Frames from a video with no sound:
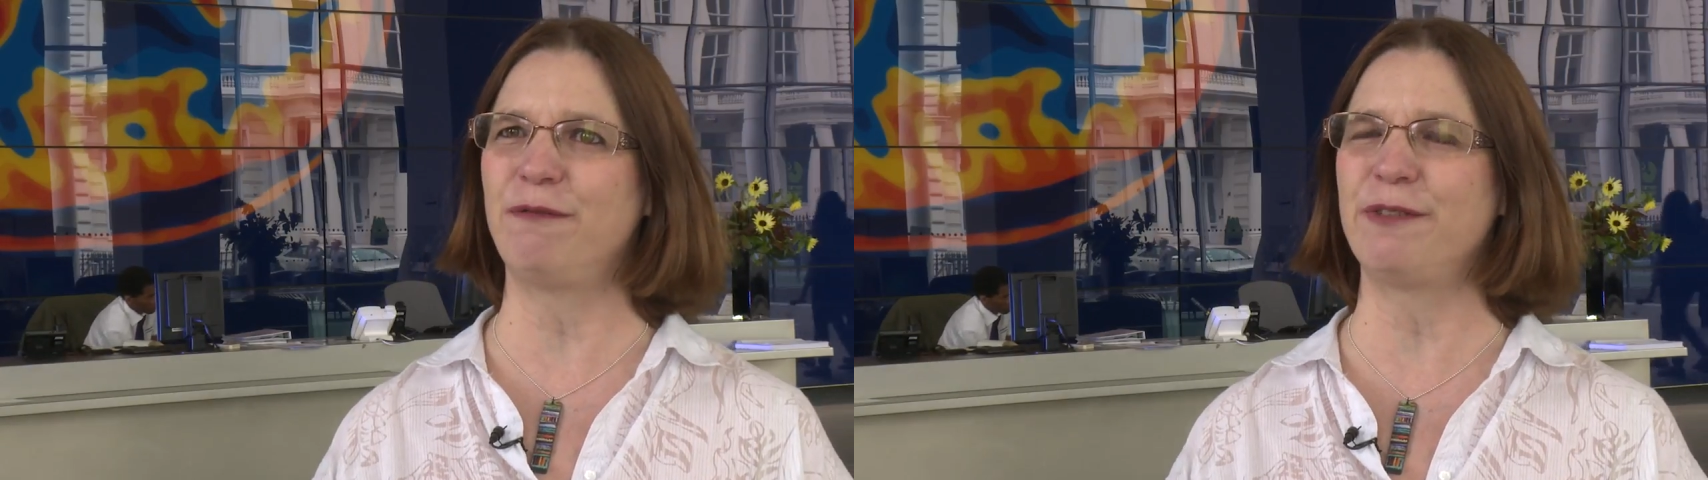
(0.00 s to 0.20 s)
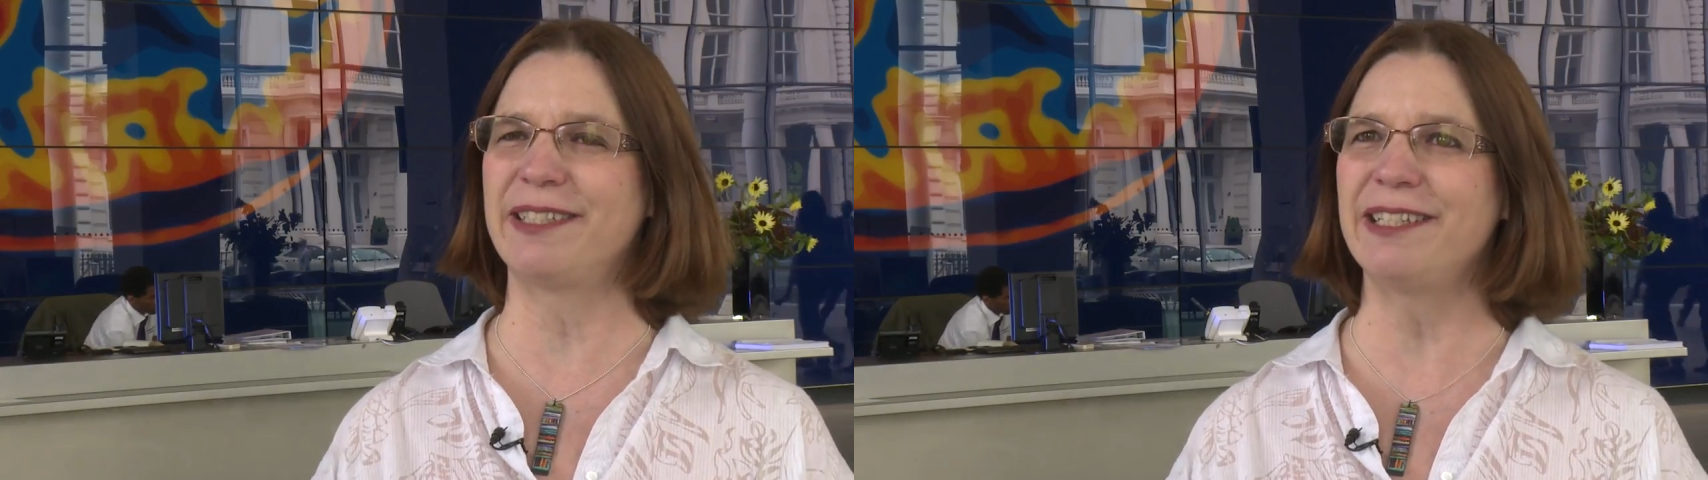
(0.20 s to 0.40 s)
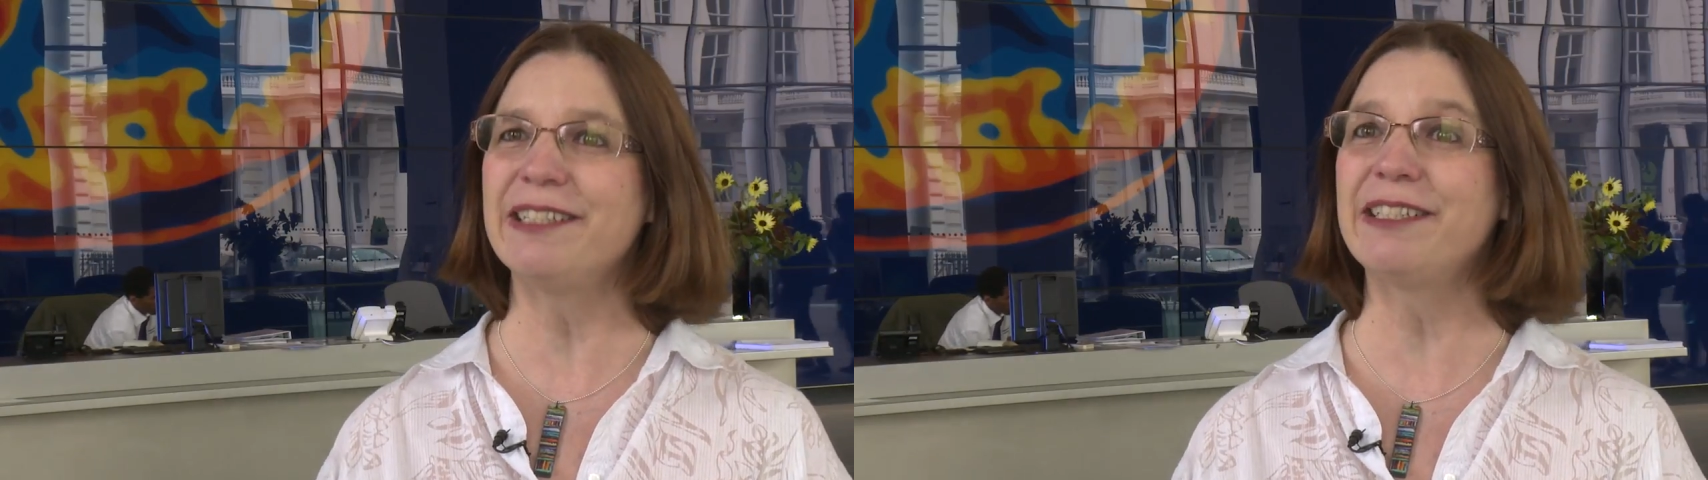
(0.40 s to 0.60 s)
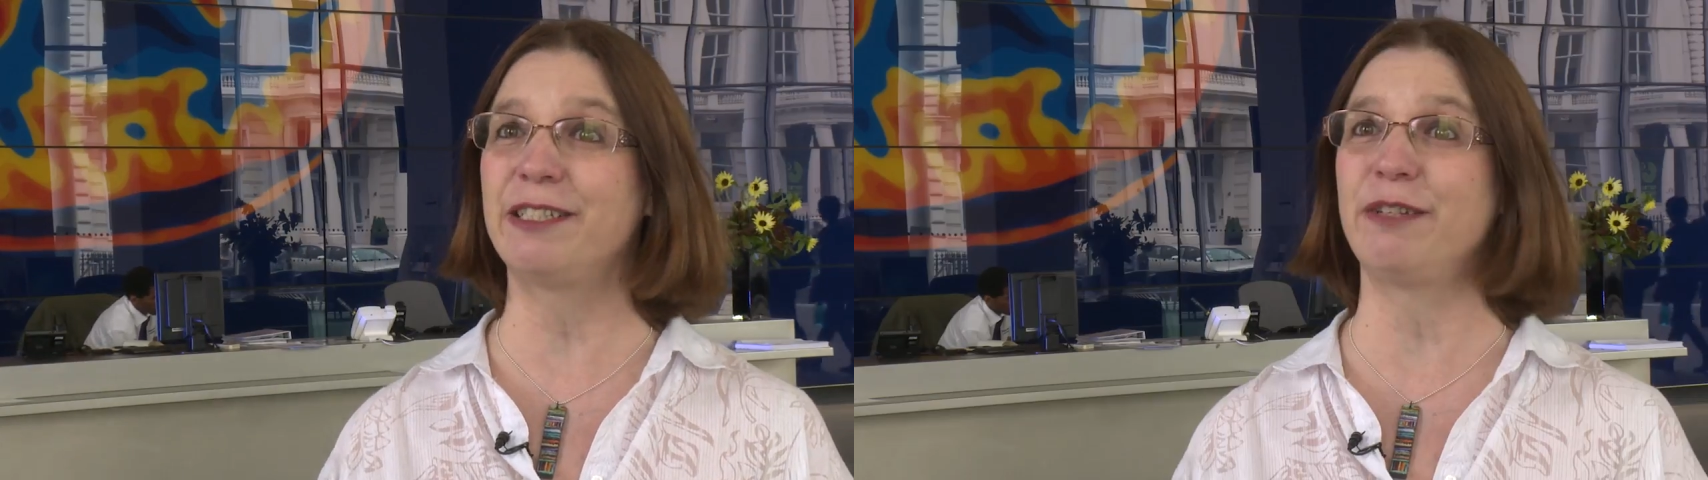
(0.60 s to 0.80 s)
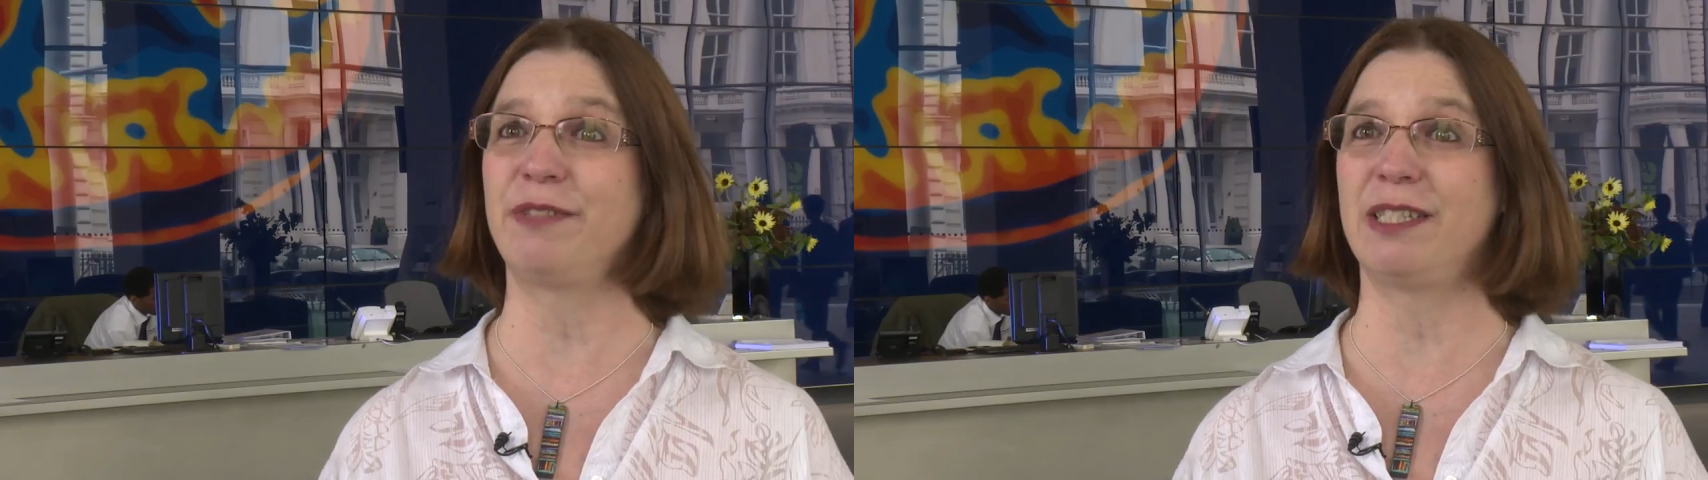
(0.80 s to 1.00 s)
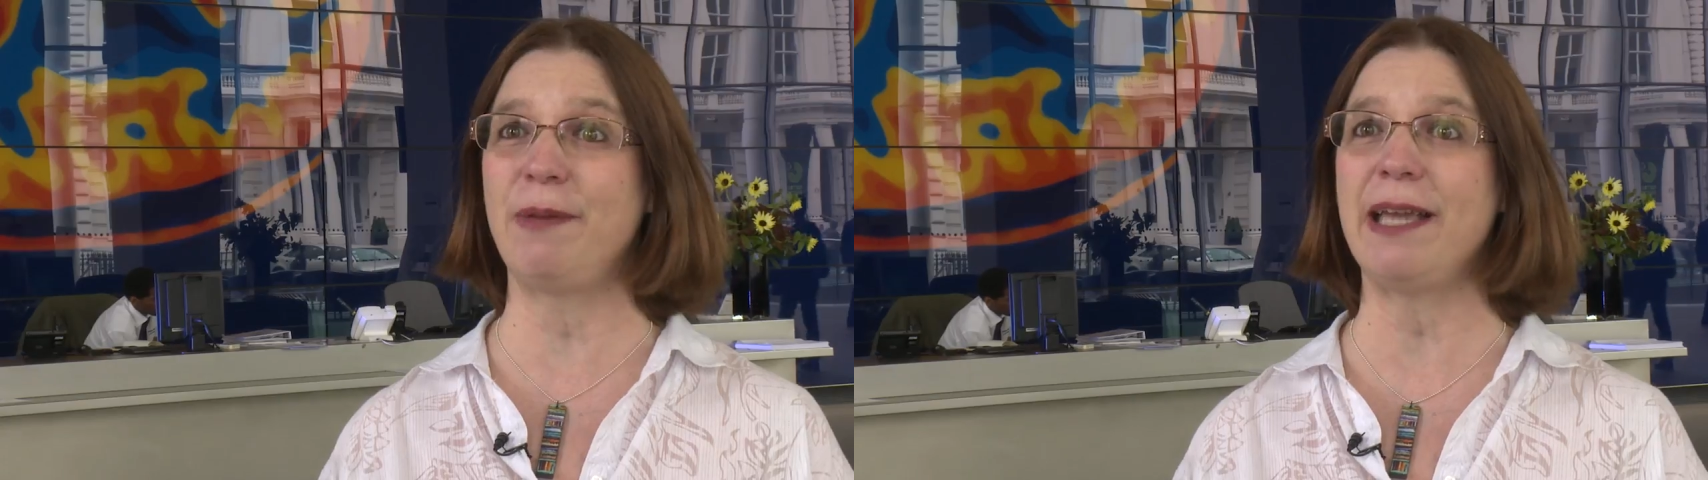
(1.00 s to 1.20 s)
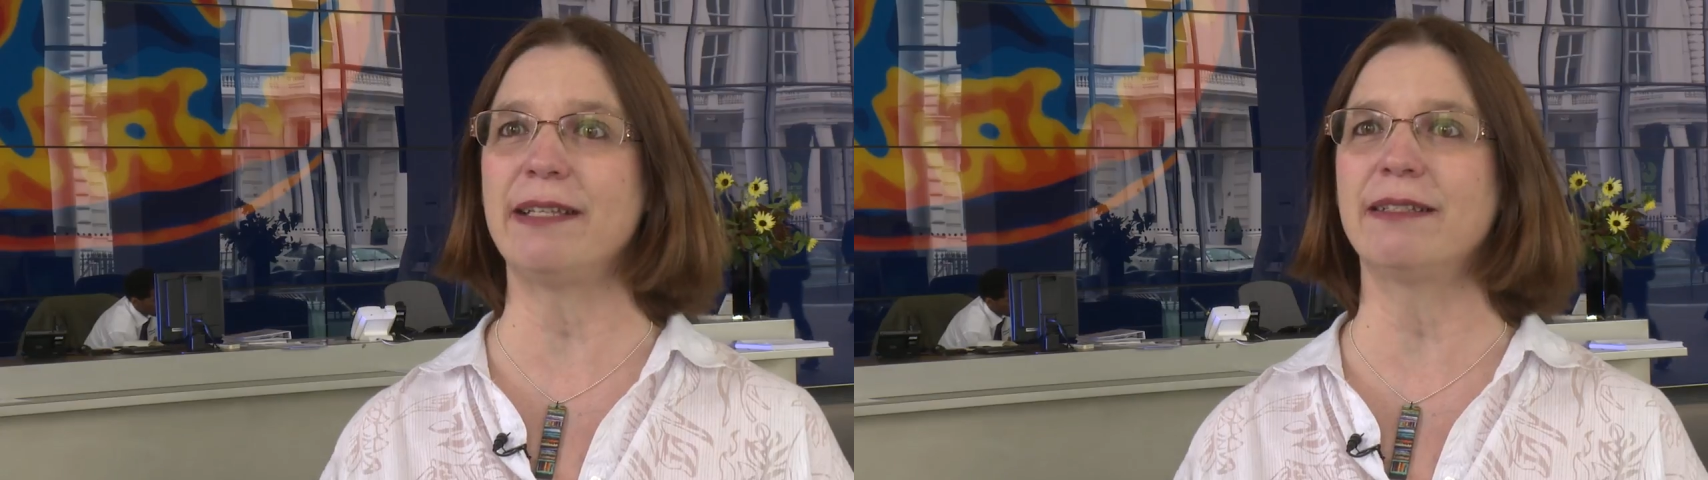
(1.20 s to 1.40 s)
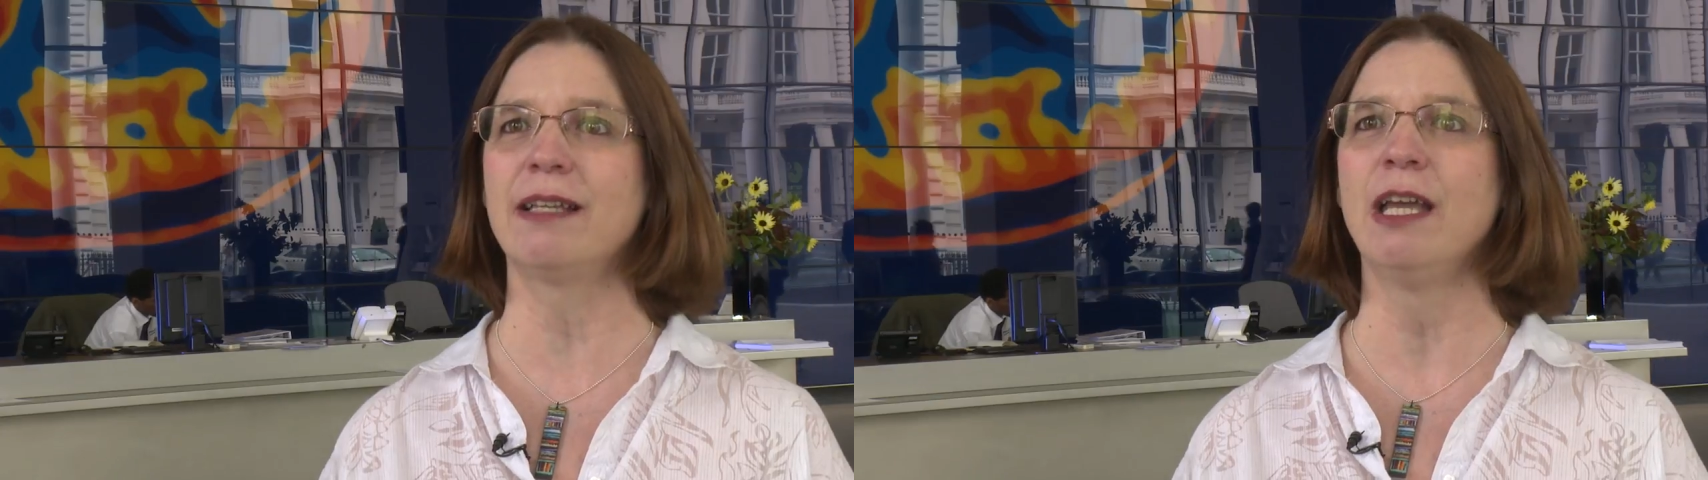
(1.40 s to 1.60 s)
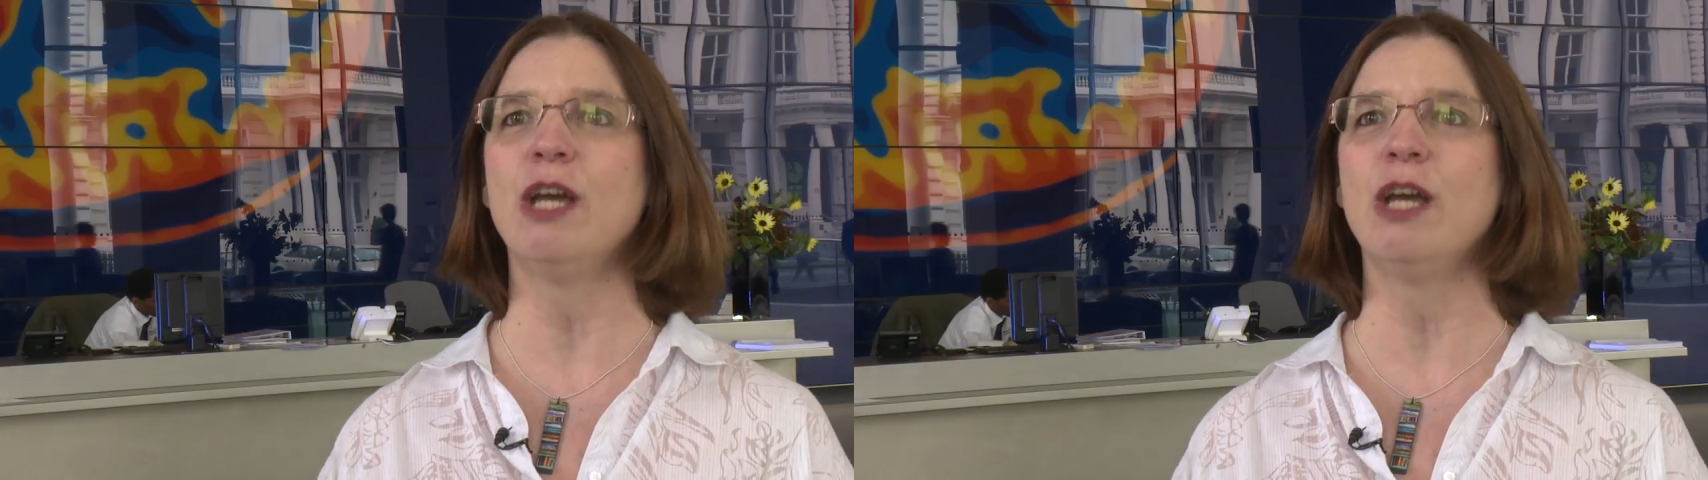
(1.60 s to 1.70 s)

facilitative space